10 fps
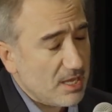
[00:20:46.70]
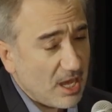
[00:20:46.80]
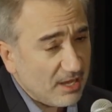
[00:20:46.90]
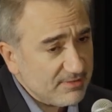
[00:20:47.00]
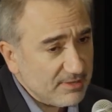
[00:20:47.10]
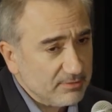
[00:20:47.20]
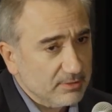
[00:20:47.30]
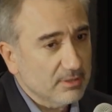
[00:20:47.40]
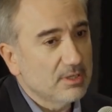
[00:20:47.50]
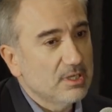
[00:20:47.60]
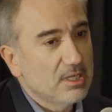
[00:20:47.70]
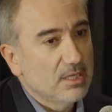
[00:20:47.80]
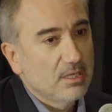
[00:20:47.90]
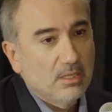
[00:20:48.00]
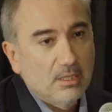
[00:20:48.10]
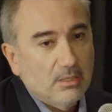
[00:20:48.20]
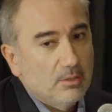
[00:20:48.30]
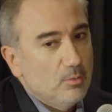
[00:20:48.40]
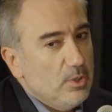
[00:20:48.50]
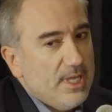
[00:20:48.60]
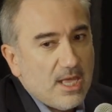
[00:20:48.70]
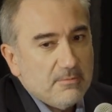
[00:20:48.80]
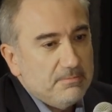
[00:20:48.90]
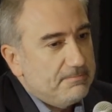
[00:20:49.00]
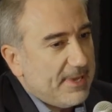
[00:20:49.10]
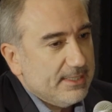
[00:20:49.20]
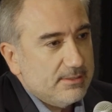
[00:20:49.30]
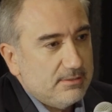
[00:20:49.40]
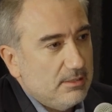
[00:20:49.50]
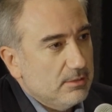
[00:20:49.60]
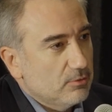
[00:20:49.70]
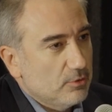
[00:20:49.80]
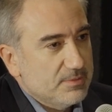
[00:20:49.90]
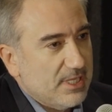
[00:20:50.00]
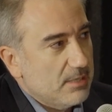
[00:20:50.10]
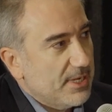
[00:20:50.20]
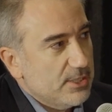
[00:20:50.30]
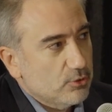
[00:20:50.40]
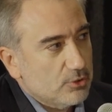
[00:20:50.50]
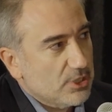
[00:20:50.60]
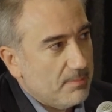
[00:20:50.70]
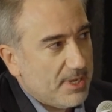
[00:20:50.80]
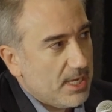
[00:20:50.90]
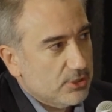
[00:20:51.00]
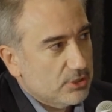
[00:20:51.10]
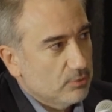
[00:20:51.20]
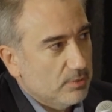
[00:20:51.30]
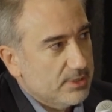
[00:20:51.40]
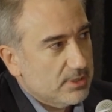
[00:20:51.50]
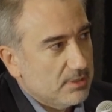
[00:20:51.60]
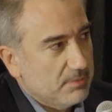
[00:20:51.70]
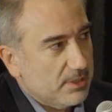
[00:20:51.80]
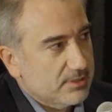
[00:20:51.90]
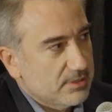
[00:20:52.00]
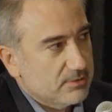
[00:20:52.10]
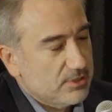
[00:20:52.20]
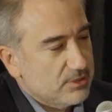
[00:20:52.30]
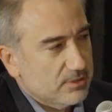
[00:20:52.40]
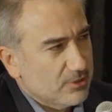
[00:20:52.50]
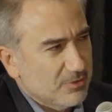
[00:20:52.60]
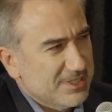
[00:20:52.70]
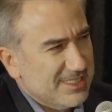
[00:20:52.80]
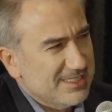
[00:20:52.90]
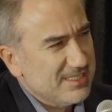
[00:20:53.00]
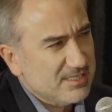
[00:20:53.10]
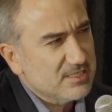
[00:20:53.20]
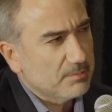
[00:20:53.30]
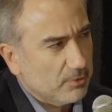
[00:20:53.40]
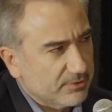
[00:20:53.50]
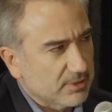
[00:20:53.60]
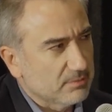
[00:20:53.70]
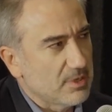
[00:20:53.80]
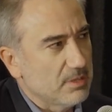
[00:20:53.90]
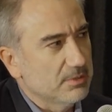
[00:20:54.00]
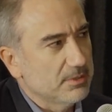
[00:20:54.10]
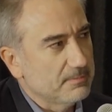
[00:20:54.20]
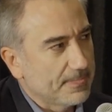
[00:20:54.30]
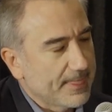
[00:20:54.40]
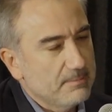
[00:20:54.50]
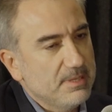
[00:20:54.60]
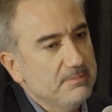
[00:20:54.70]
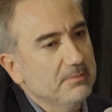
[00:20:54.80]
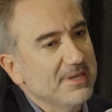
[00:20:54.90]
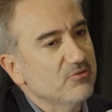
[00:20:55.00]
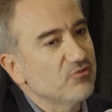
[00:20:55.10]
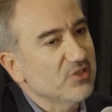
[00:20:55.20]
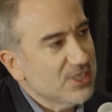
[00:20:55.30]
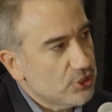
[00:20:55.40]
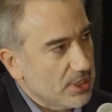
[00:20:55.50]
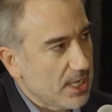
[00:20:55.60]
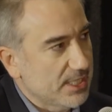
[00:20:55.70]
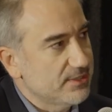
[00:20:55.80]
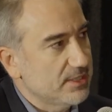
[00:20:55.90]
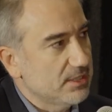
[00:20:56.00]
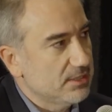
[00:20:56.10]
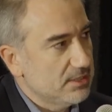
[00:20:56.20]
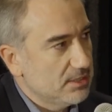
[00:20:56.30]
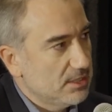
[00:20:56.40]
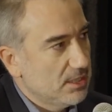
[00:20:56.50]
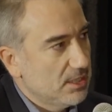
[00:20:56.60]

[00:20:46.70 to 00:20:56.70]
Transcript: however, we had Palestinian groups led by George Habash, who was a Marxist Christian. So this is a political problem. People may religionize it.